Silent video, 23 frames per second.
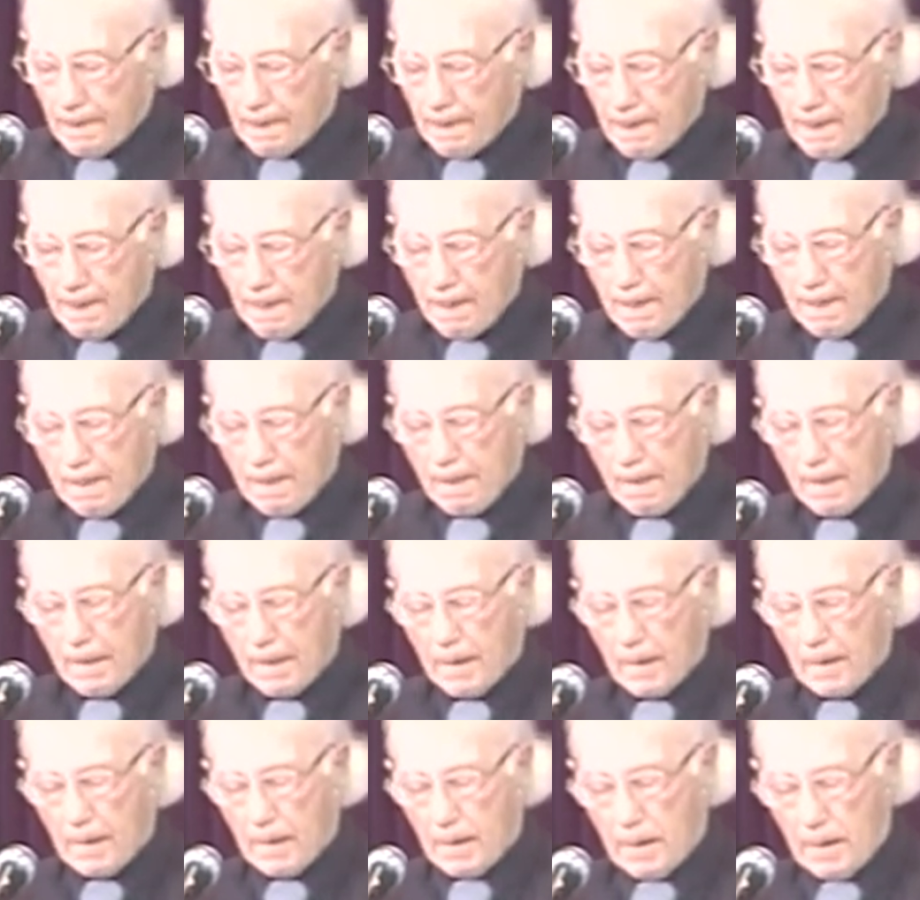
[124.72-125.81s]

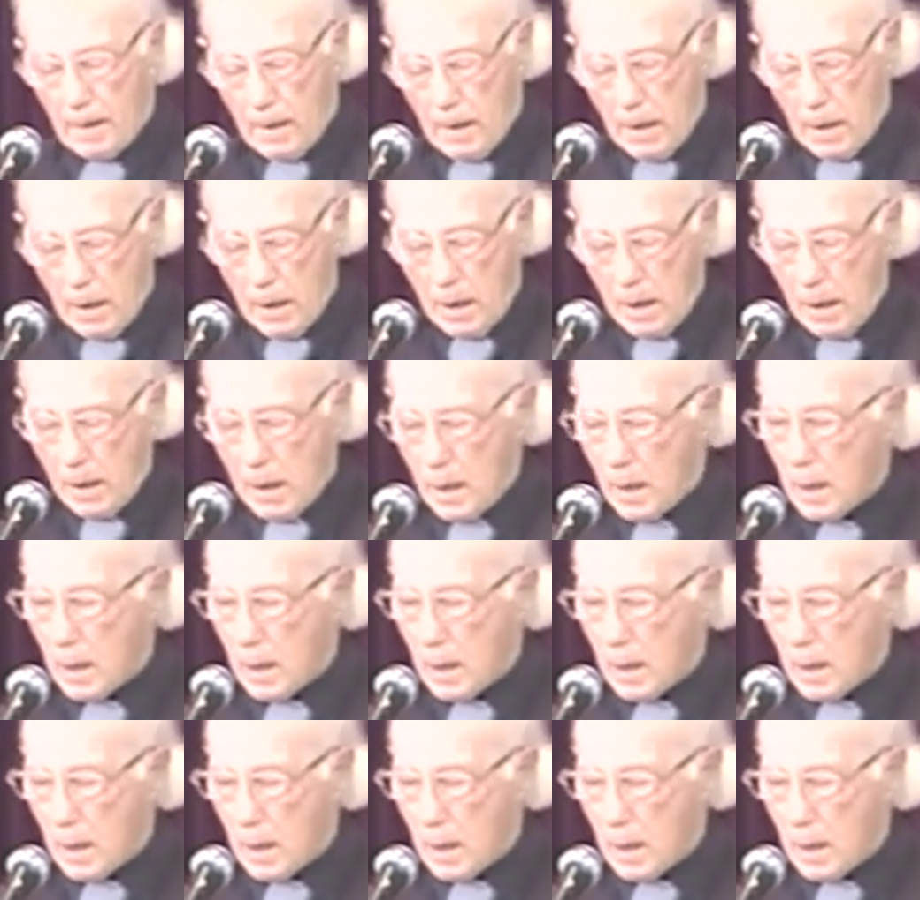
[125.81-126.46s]
No one is speaking in this clip.